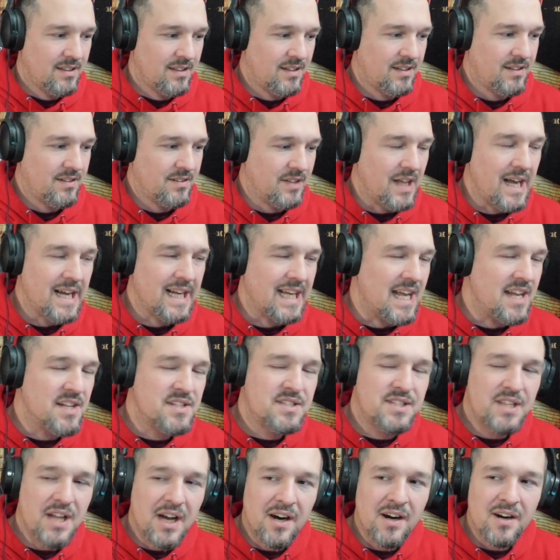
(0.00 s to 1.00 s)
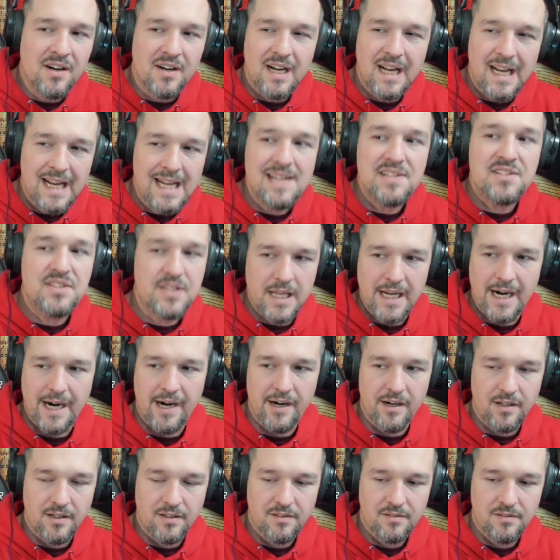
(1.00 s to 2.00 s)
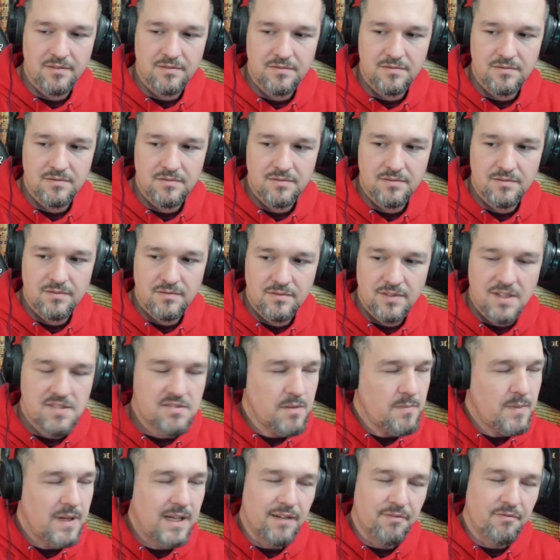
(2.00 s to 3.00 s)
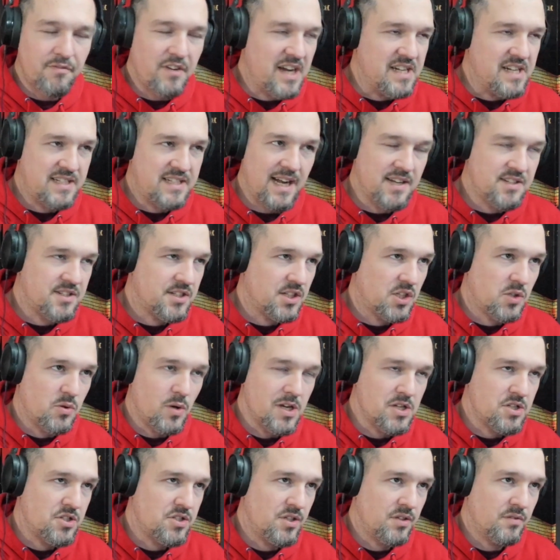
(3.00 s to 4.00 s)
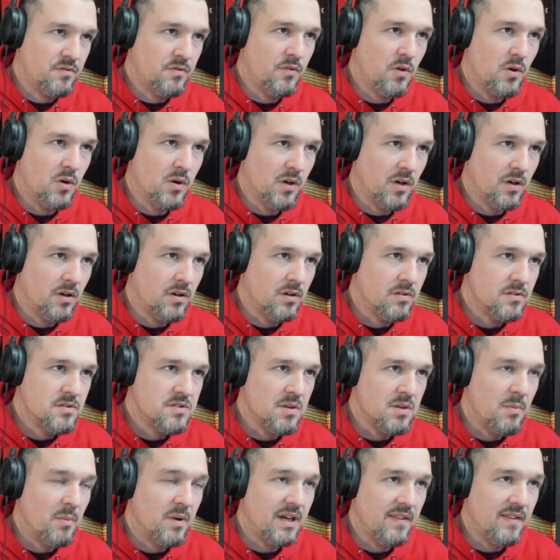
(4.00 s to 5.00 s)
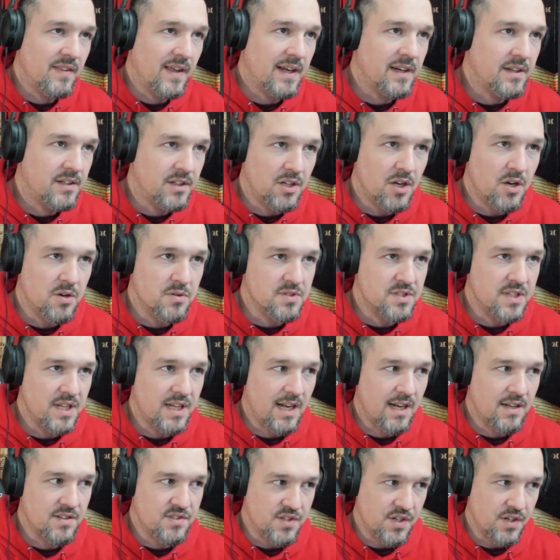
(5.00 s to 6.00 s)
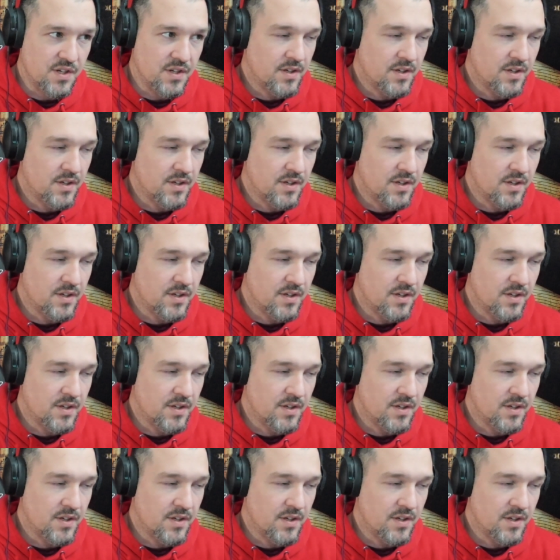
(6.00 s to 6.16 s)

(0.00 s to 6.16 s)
Like, is there? This would be a fantastic question for somebody that knows the answer.